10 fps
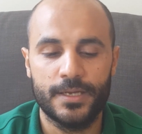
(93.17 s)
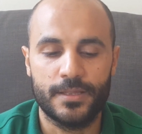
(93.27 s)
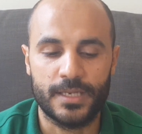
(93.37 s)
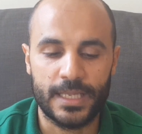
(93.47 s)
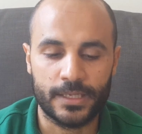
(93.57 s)

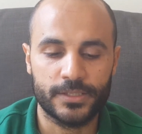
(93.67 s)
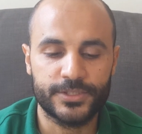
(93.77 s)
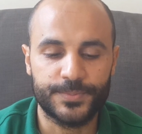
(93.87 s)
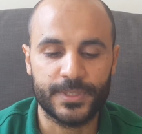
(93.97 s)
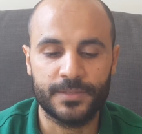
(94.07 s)
than
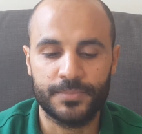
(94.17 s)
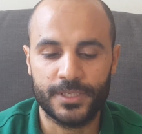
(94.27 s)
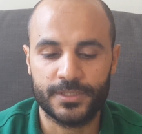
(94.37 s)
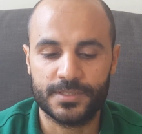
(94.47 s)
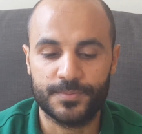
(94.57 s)
English-speaking
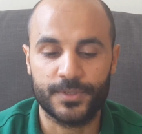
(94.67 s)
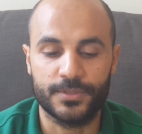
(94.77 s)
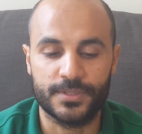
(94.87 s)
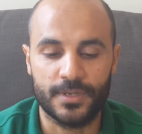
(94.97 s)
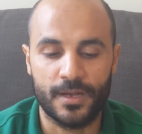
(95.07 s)
patients
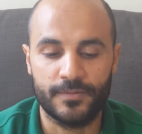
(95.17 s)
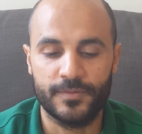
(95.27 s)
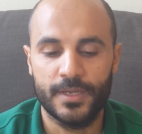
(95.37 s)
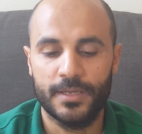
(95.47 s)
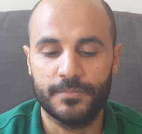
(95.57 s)
because of
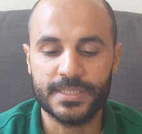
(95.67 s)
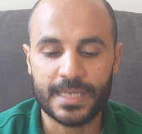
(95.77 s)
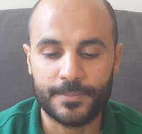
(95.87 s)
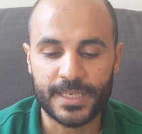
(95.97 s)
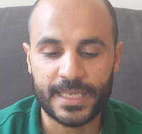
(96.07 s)

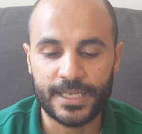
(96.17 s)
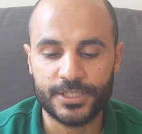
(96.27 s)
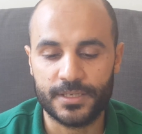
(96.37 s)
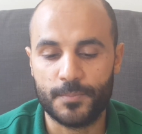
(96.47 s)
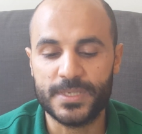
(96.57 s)

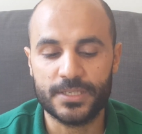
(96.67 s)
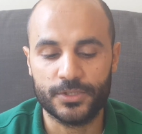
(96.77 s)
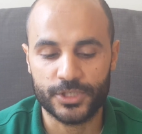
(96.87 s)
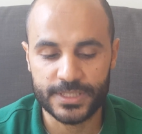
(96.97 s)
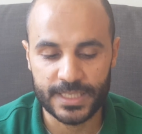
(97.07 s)
miscommunication and
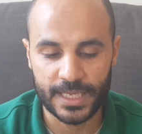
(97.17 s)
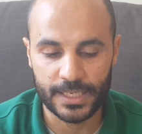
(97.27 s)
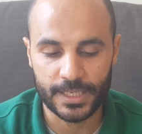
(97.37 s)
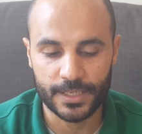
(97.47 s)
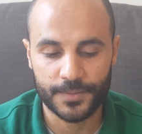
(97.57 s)

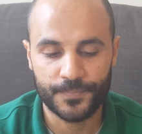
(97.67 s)
misunderstanding.